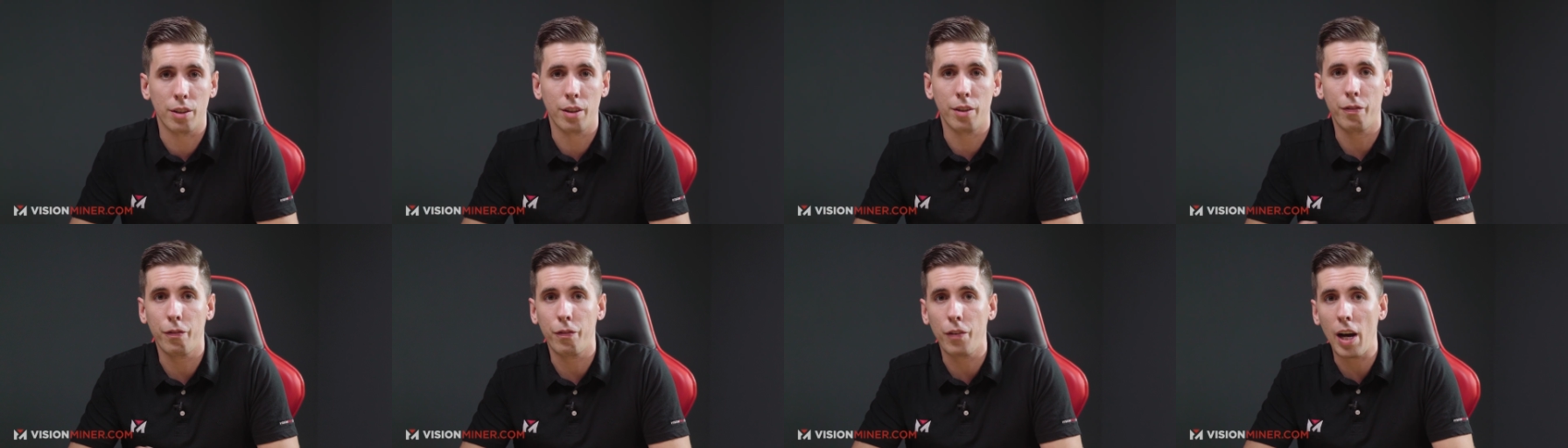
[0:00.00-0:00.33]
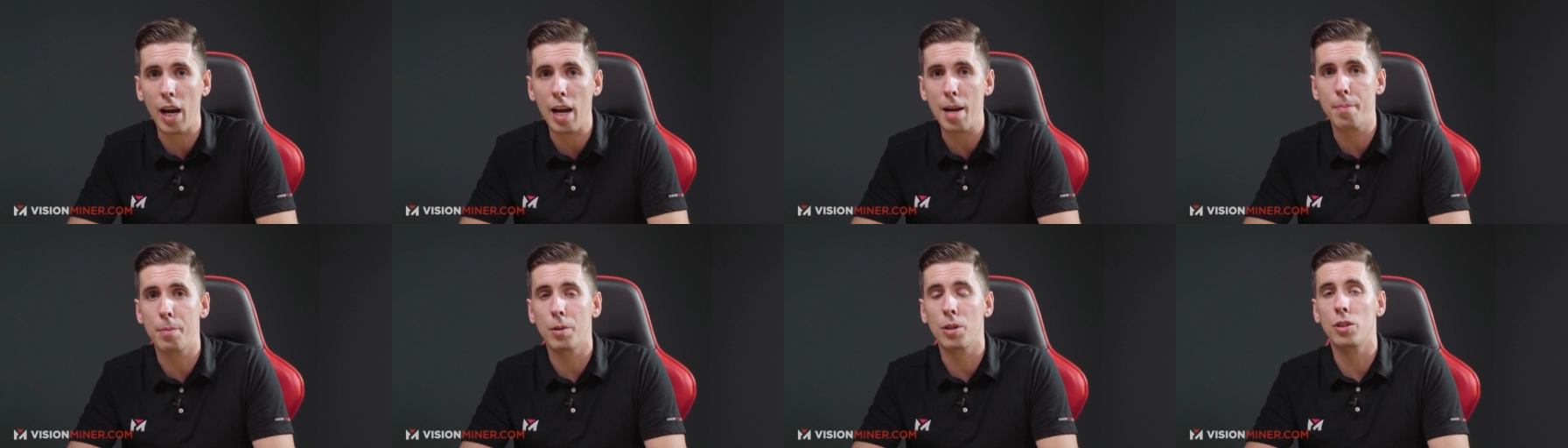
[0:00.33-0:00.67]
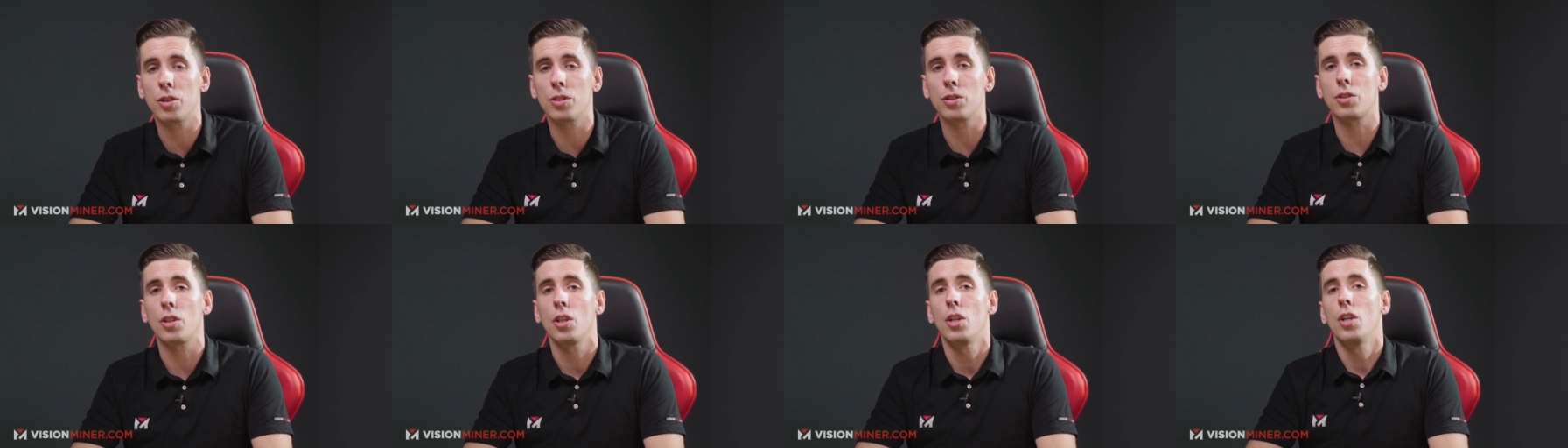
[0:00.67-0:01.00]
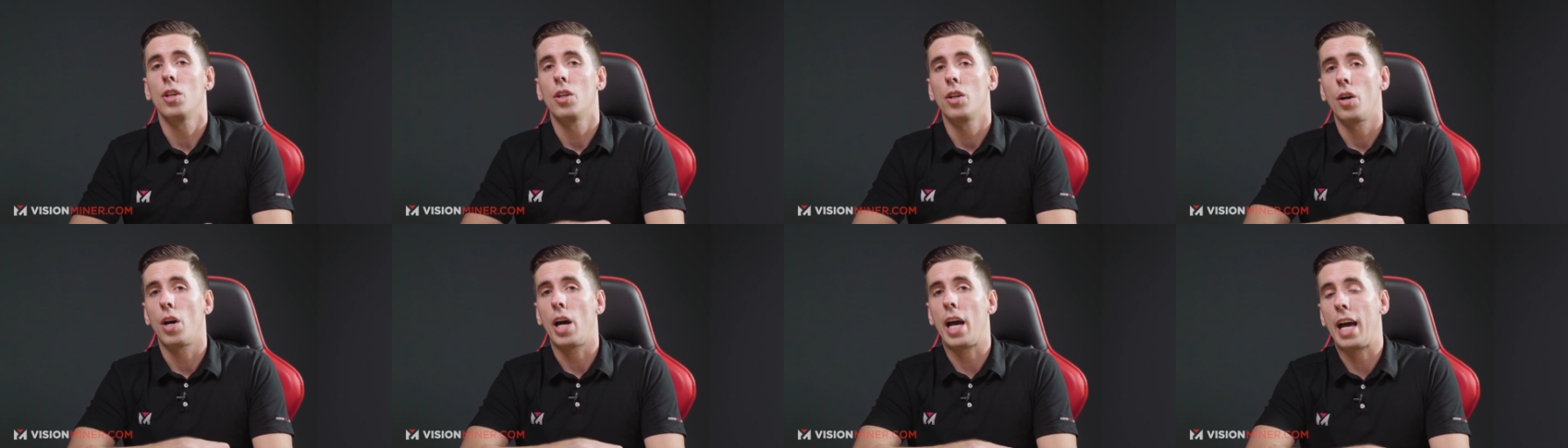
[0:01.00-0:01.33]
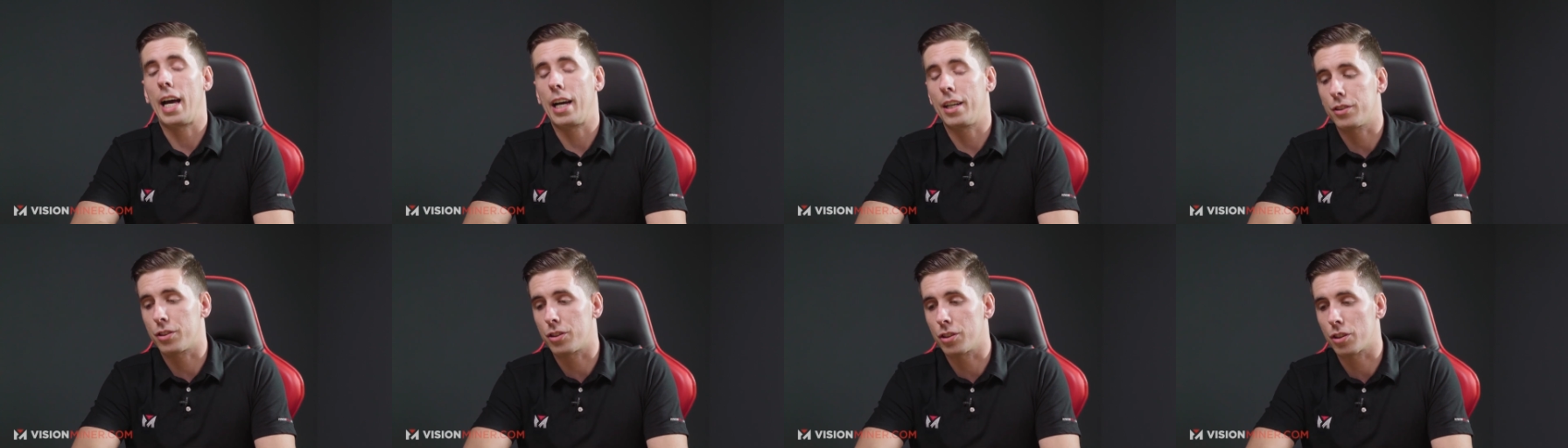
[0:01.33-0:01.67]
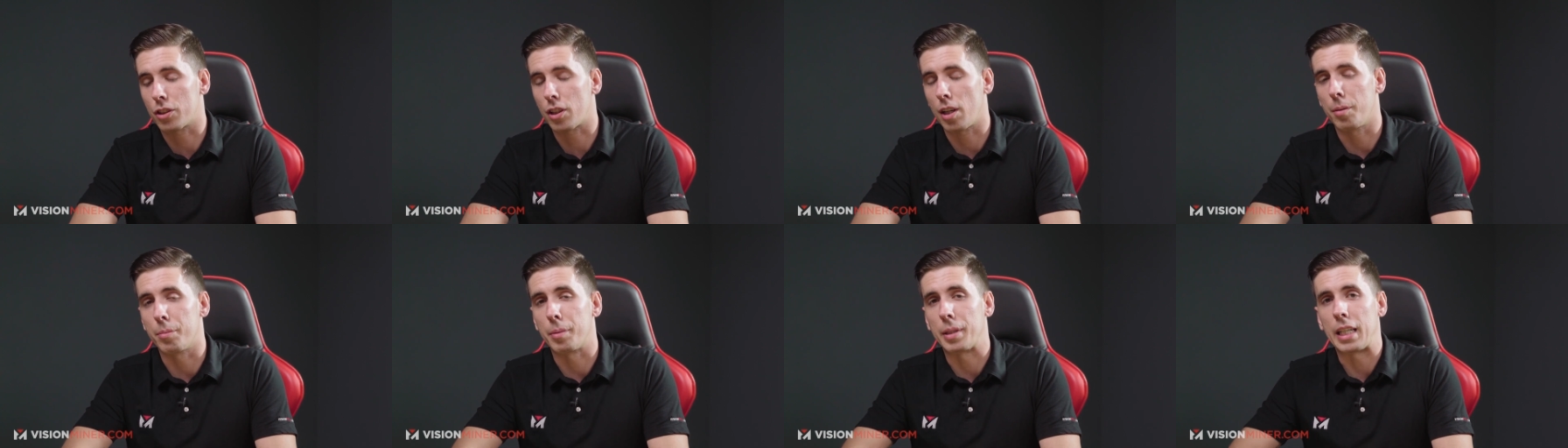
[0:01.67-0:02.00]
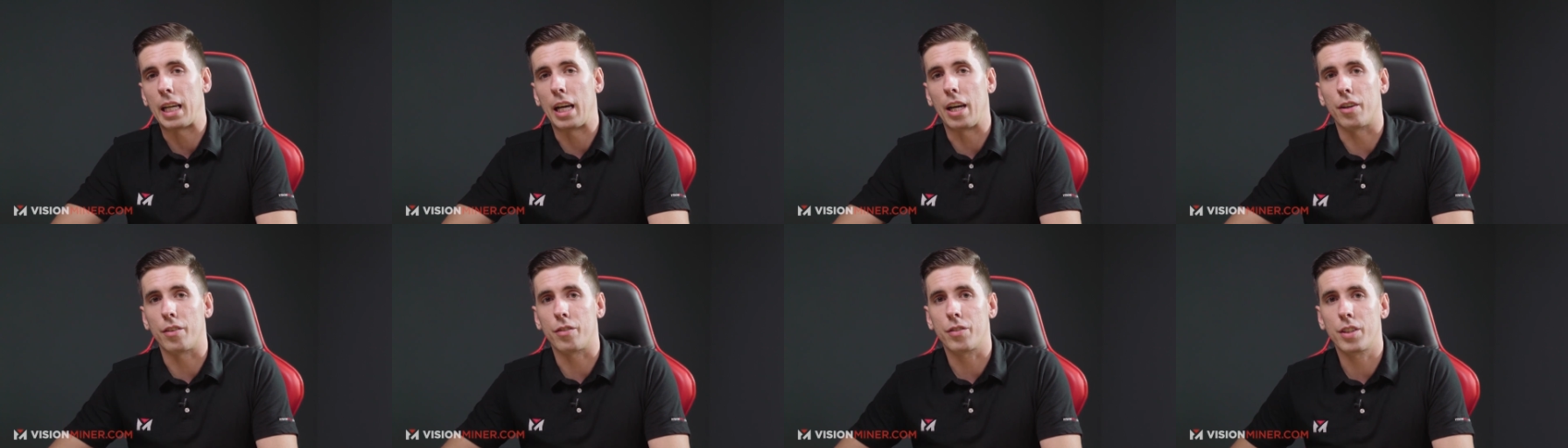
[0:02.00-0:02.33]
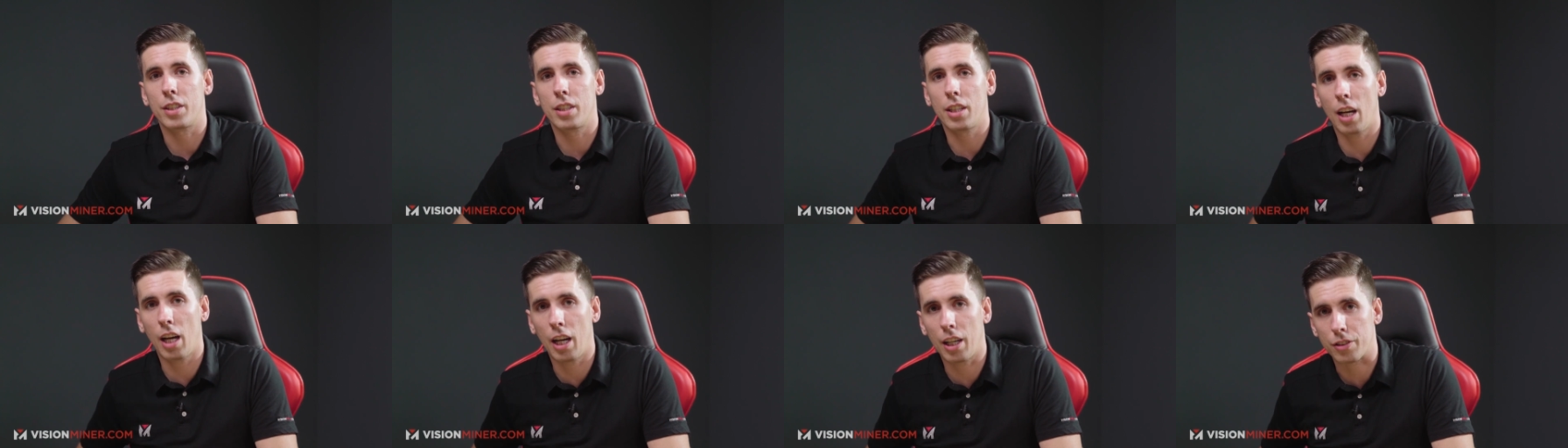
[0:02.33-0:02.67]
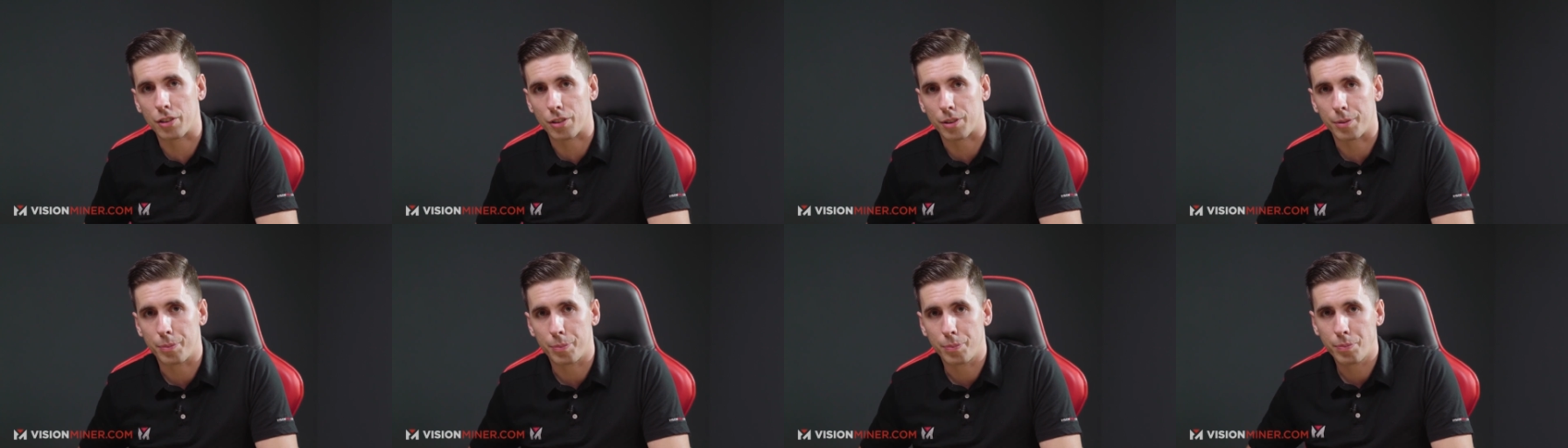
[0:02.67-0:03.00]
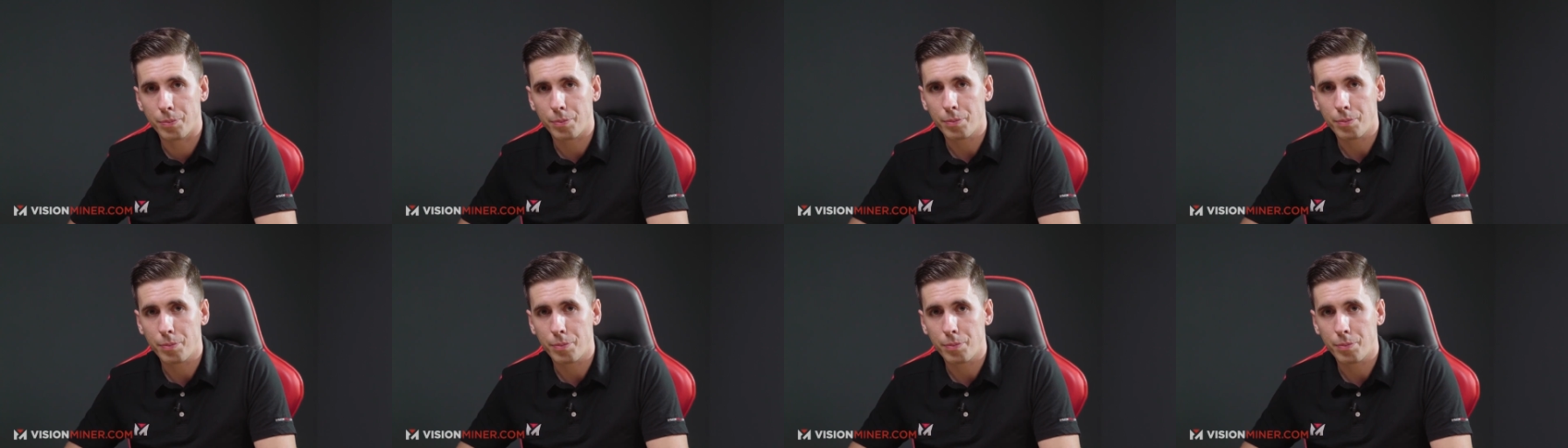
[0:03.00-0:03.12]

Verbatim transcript: of the fibers as they're coming out of the nozzle.